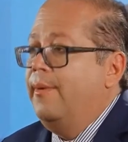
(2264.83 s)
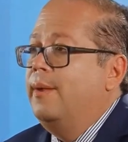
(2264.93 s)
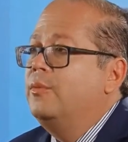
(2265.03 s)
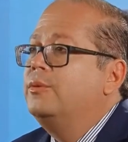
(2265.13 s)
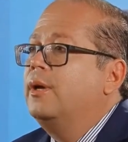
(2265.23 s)
a
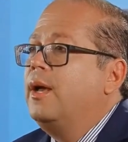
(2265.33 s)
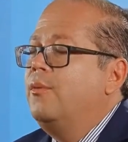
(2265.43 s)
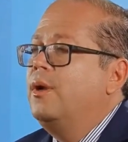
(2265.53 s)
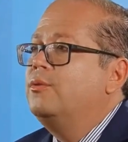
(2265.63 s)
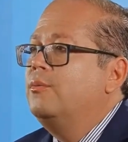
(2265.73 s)
call out
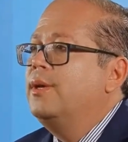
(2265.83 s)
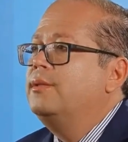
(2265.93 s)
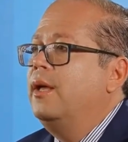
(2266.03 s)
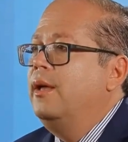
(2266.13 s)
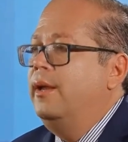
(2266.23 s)
that you
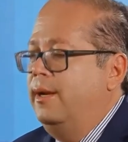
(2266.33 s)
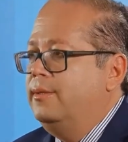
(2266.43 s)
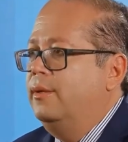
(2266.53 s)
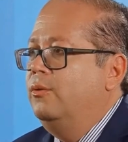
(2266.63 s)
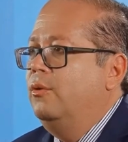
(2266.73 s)
accompany
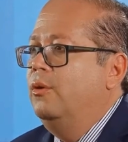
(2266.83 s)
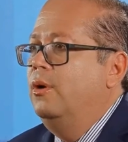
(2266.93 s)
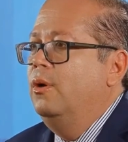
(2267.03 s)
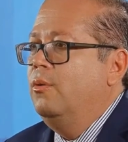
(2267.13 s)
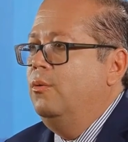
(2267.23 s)
us
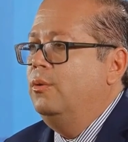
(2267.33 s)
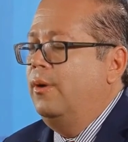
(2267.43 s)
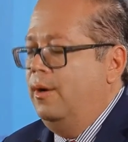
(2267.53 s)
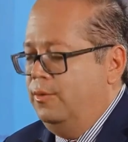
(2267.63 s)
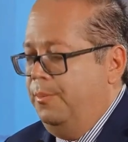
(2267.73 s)
on
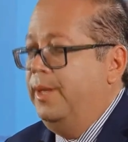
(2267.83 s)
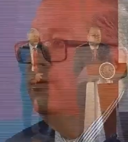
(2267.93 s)
Sunday at,